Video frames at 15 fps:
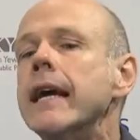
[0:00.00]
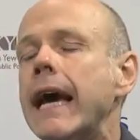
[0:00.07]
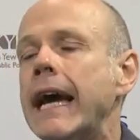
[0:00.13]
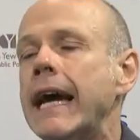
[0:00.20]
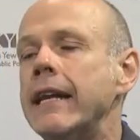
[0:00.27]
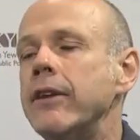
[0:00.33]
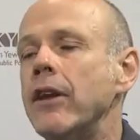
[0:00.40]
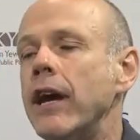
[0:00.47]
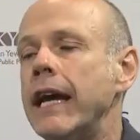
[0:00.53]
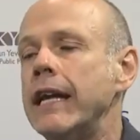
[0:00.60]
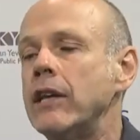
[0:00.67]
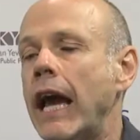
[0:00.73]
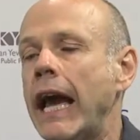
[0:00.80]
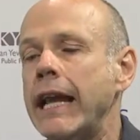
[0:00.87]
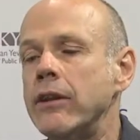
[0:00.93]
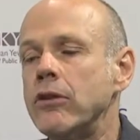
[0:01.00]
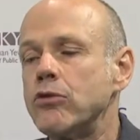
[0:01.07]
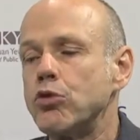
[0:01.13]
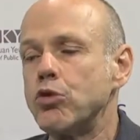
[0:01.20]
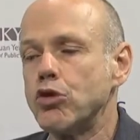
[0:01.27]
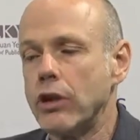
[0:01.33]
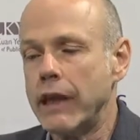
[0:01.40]
And
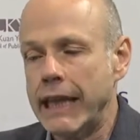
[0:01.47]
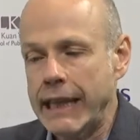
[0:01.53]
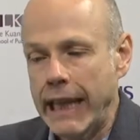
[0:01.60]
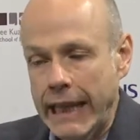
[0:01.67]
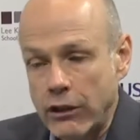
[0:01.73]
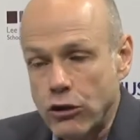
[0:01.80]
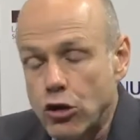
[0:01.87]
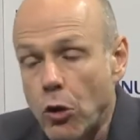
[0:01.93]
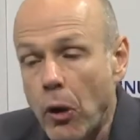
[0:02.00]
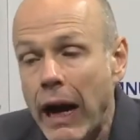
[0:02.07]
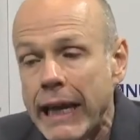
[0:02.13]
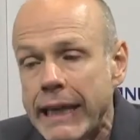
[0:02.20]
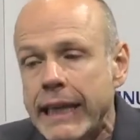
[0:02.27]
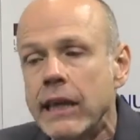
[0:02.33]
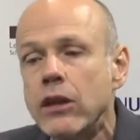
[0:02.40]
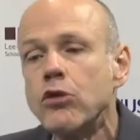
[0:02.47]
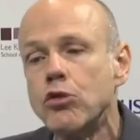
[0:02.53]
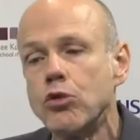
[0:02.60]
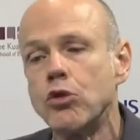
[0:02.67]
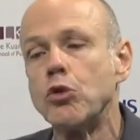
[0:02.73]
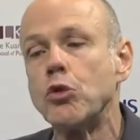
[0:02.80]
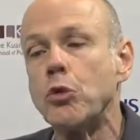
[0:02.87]
in trying
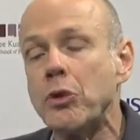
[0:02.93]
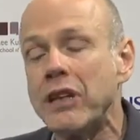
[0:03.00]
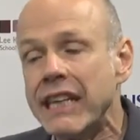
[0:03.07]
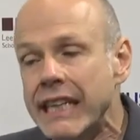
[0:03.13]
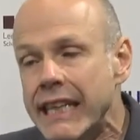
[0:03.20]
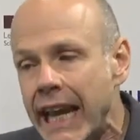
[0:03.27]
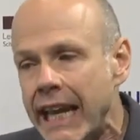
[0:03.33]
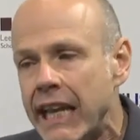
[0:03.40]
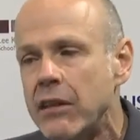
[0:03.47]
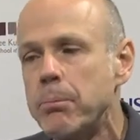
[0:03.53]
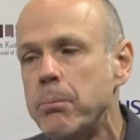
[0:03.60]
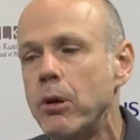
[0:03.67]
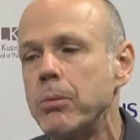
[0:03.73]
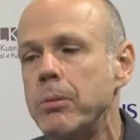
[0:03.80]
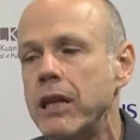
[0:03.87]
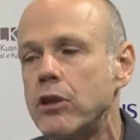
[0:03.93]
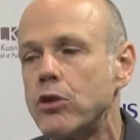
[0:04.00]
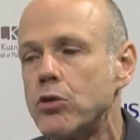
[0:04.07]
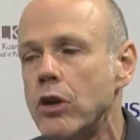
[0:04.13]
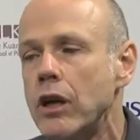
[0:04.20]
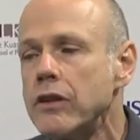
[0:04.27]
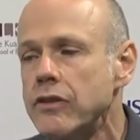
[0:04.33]
to regain public
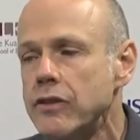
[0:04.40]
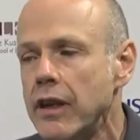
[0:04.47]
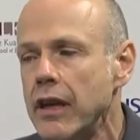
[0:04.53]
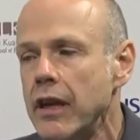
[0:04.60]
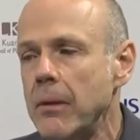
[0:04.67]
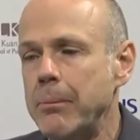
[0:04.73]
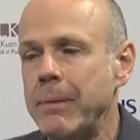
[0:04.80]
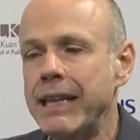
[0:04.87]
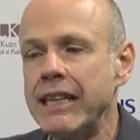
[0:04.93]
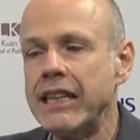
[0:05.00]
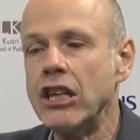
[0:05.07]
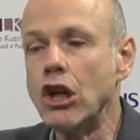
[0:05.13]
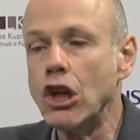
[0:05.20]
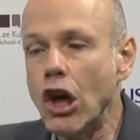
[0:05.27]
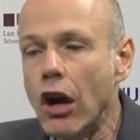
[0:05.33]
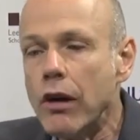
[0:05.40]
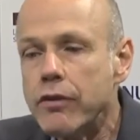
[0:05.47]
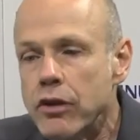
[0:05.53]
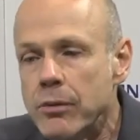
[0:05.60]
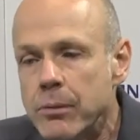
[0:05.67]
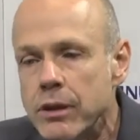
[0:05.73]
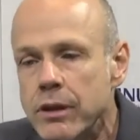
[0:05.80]
trust, many
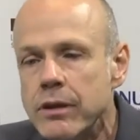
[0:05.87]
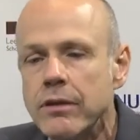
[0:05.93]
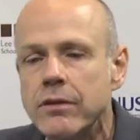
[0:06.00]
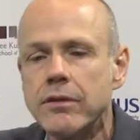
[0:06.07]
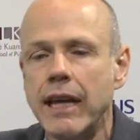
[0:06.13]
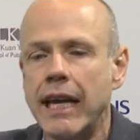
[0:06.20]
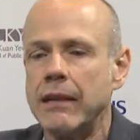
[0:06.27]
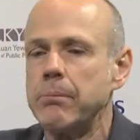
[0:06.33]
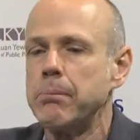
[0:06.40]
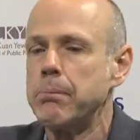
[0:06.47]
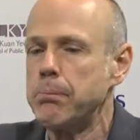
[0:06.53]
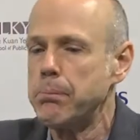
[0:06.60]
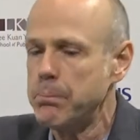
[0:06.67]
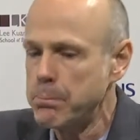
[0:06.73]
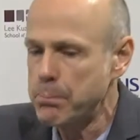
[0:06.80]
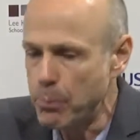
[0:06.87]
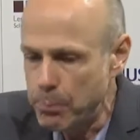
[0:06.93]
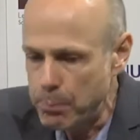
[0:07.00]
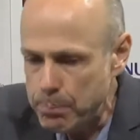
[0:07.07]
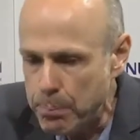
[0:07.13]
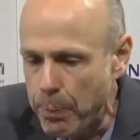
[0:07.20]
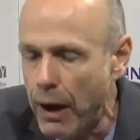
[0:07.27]
government and
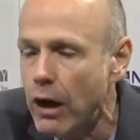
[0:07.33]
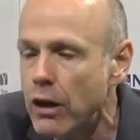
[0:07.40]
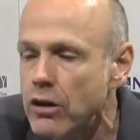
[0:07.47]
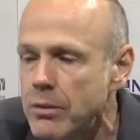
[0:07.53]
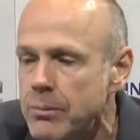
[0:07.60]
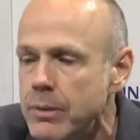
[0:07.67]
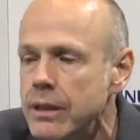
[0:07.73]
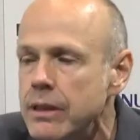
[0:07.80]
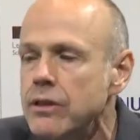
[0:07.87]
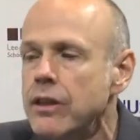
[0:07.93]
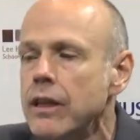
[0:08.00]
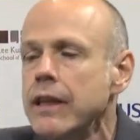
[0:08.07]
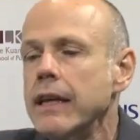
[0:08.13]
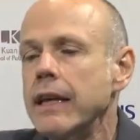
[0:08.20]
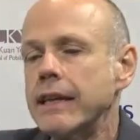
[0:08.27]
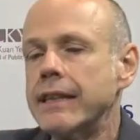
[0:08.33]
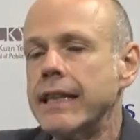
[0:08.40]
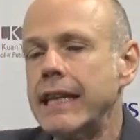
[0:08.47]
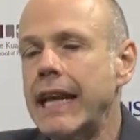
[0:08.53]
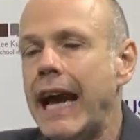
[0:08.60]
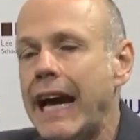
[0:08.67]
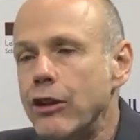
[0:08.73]
parliament,
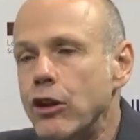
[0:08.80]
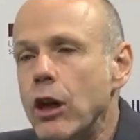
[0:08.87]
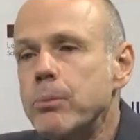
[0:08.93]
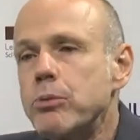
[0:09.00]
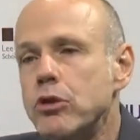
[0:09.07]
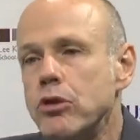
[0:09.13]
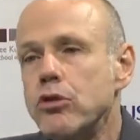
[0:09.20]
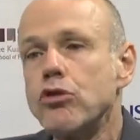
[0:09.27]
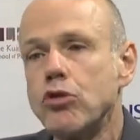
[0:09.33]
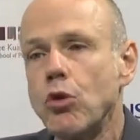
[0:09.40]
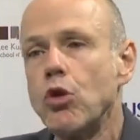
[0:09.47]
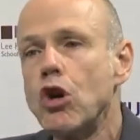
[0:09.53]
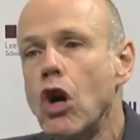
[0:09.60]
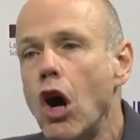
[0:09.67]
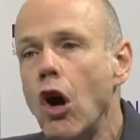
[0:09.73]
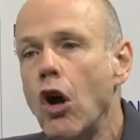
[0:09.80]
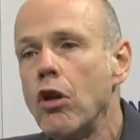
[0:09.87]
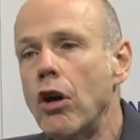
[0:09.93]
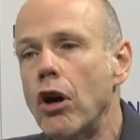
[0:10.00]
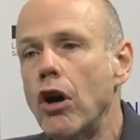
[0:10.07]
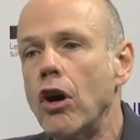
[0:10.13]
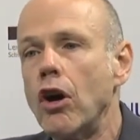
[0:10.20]
they adopted so-called